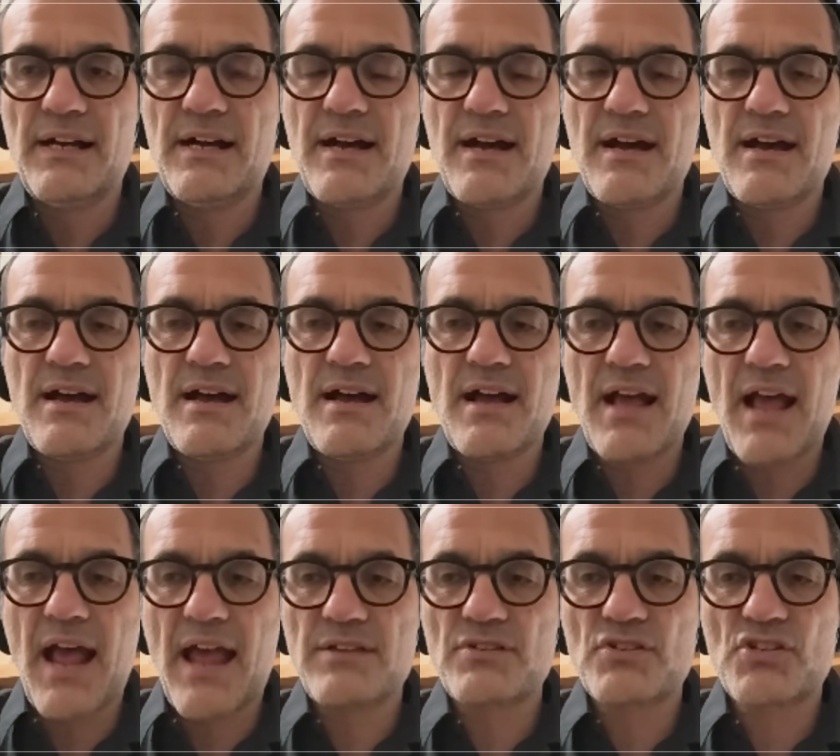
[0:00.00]

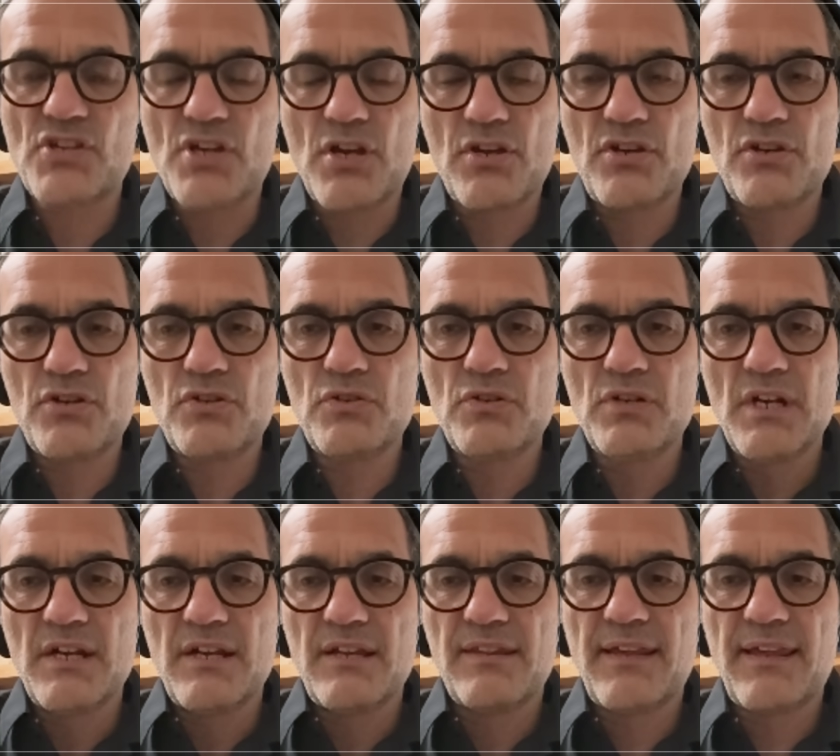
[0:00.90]
Uh, and so
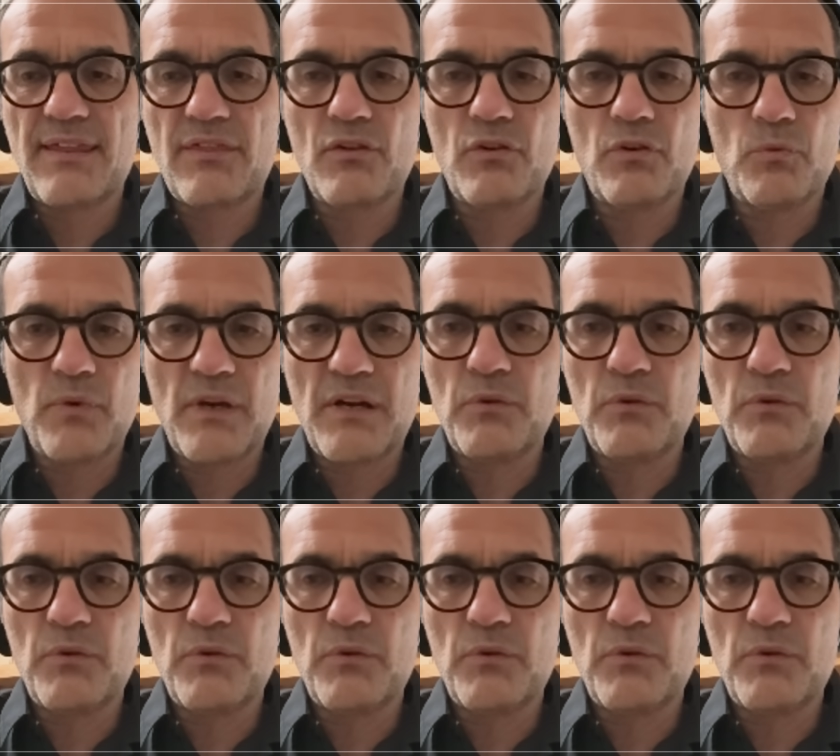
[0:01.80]
they thought,